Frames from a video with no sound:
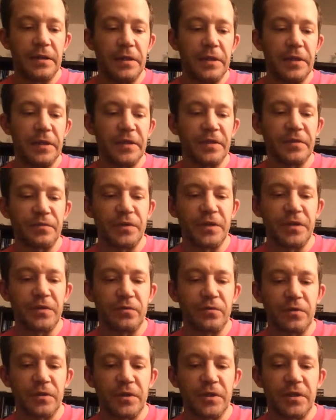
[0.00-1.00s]
this
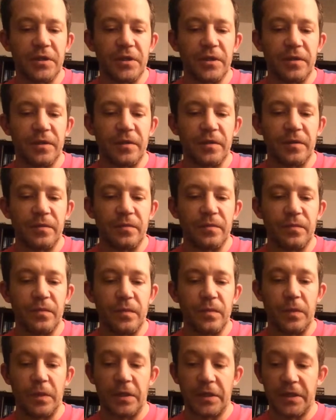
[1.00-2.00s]
week we're going to
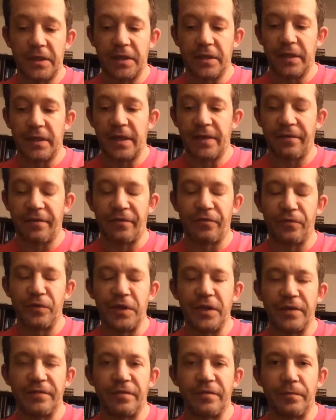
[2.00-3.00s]
again have
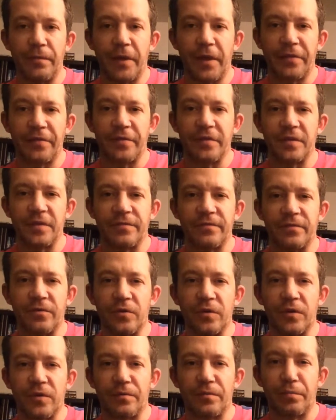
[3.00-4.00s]
3 different methods
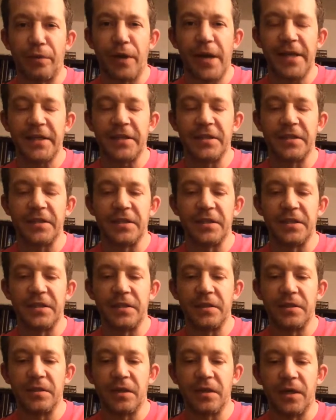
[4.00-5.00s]
for
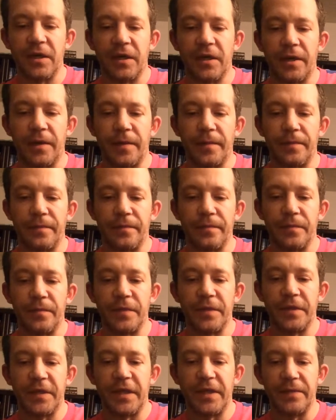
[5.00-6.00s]
practicing
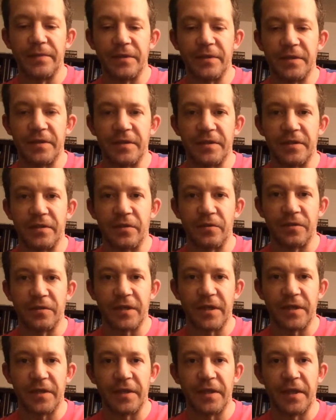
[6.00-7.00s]
the names of these
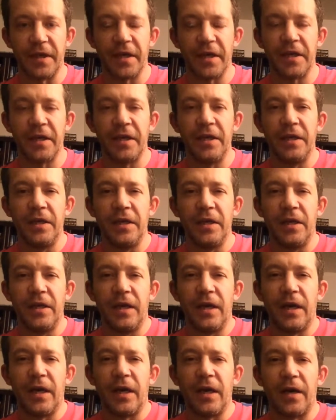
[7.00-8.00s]
notes on the neck.
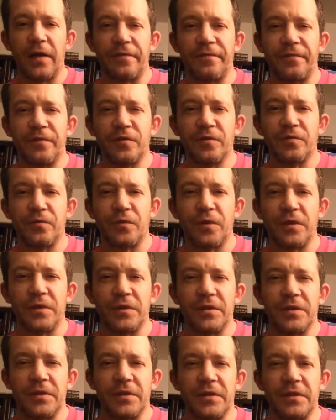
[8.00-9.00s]
The first one
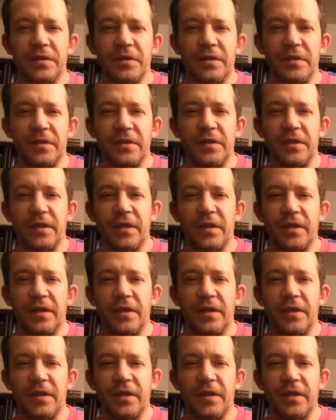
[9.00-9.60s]
is